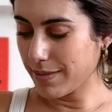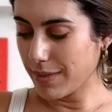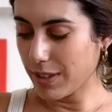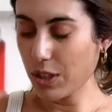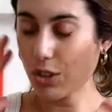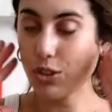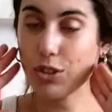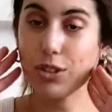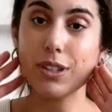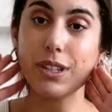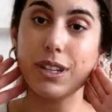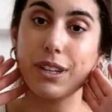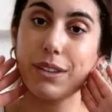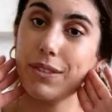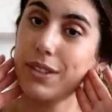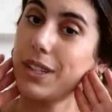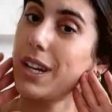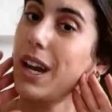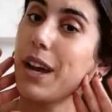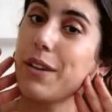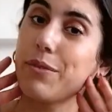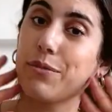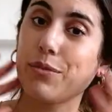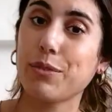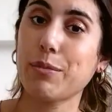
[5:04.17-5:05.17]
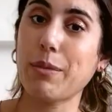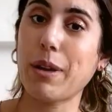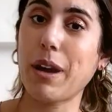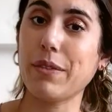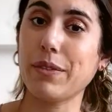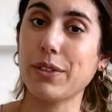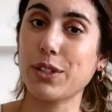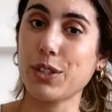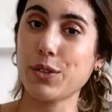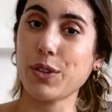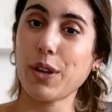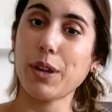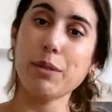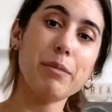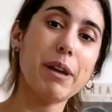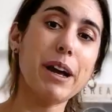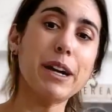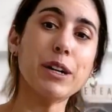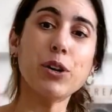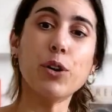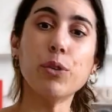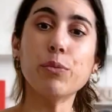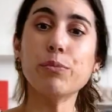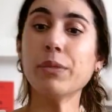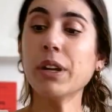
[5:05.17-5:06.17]
Just saves time from having to run
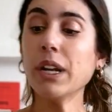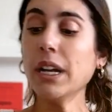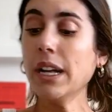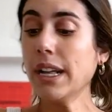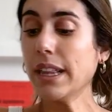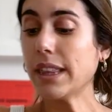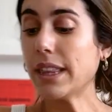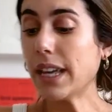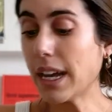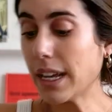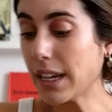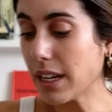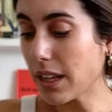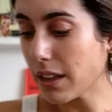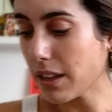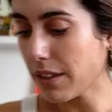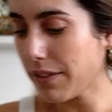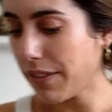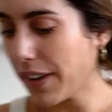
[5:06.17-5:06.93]
back home. Then the